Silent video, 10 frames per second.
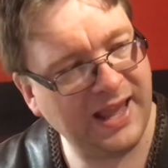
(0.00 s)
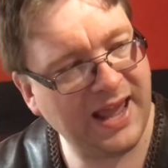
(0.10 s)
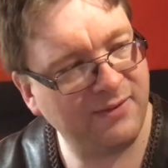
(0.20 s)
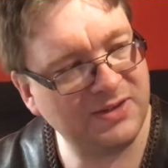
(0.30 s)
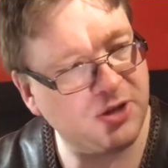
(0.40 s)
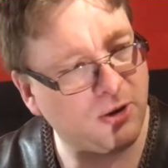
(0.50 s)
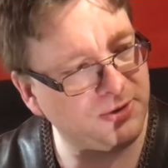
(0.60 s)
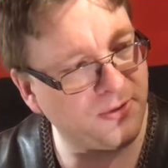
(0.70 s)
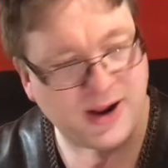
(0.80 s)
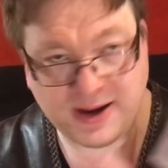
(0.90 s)
Elvis
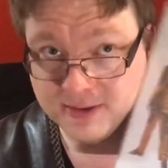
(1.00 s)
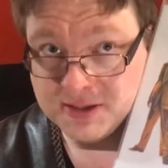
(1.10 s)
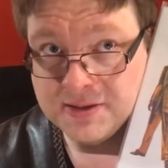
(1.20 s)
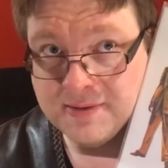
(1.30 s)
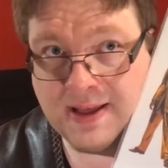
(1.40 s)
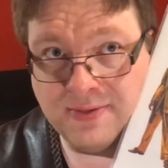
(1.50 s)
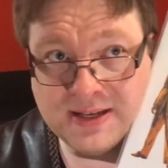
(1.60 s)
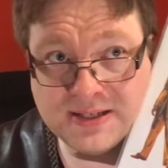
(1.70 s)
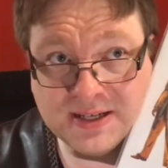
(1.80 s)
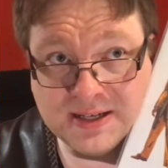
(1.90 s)
Golden Records, and
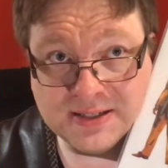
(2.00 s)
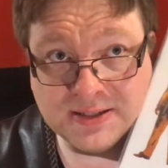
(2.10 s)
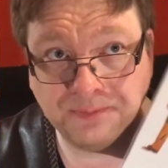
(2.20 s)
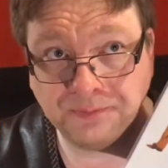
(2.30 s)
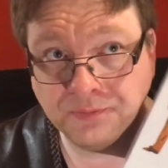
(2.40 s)
this is,